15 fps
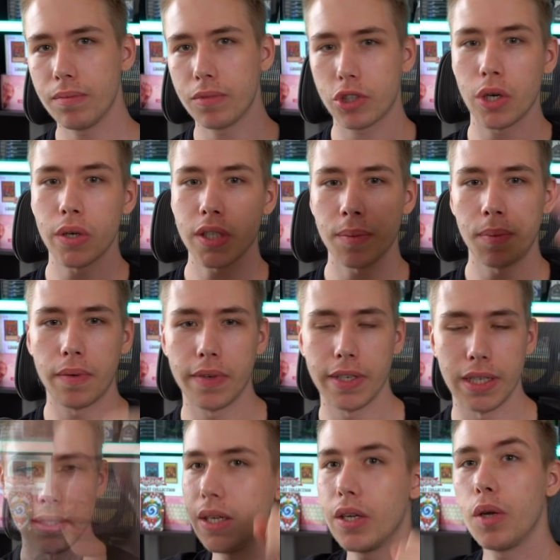shows up over
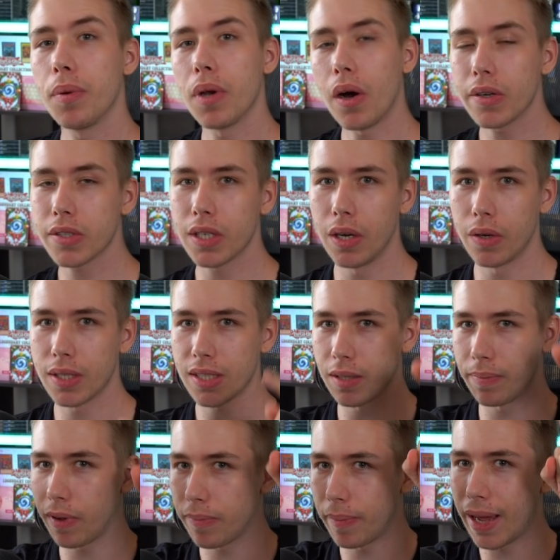here. Now you will also notice
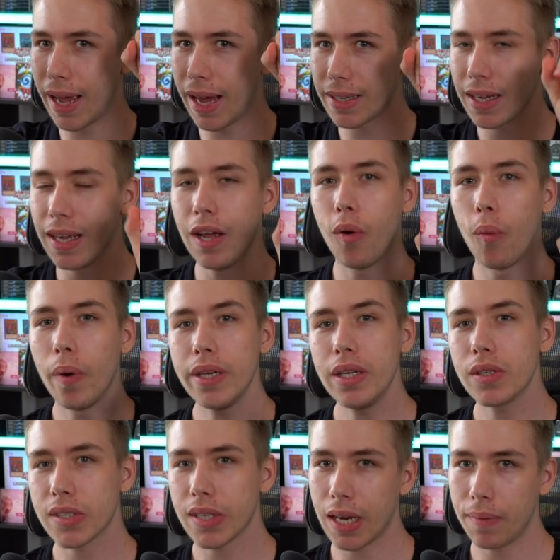above my head, when you
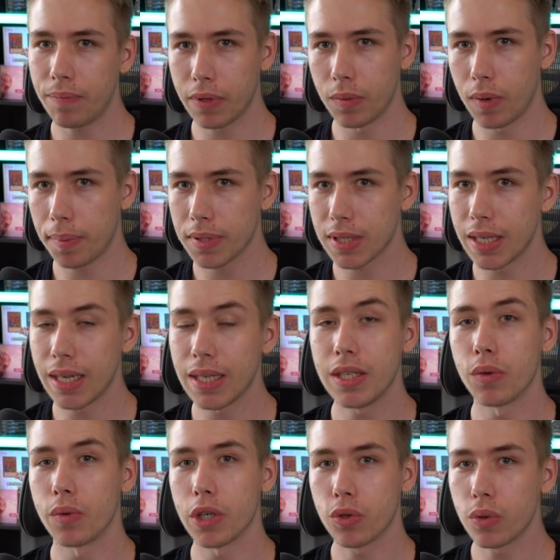sign up for the website and you
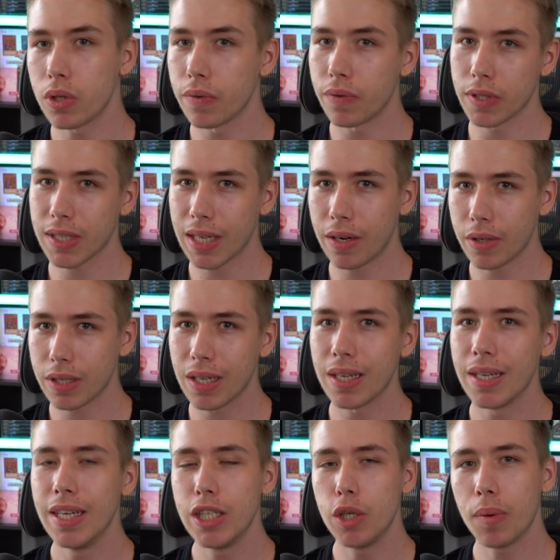recruit your first character,
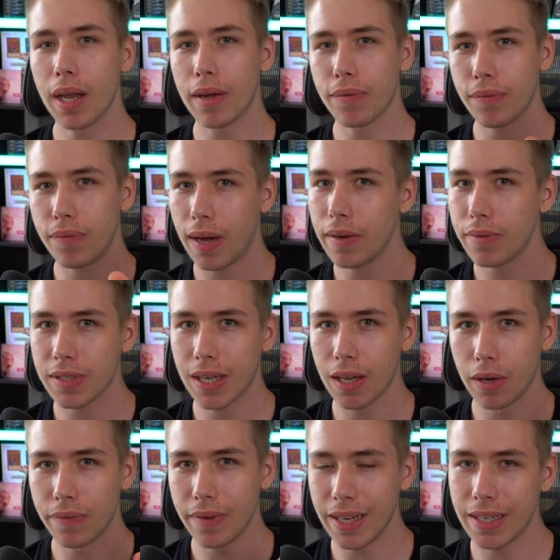you will have 5 skill
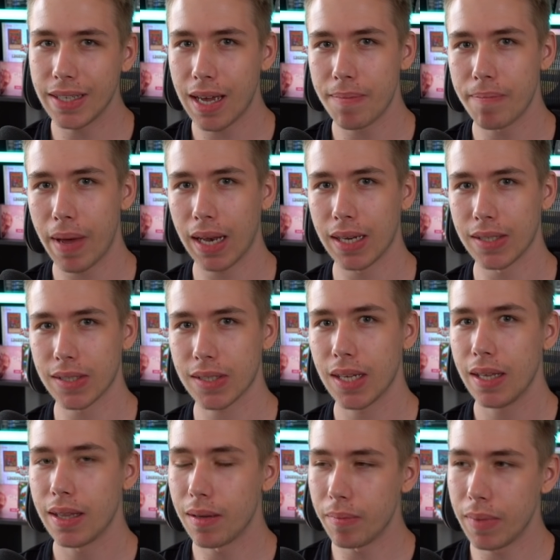of in-game balance.
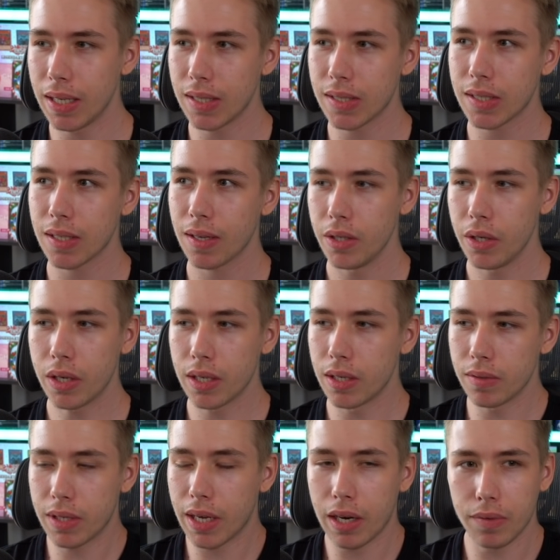That means you can
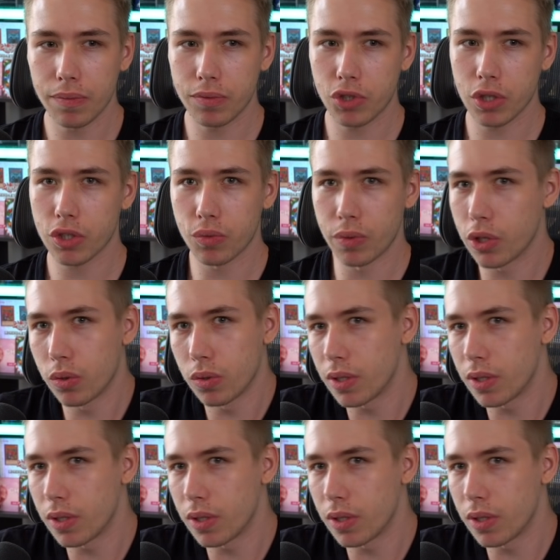kind of just recruit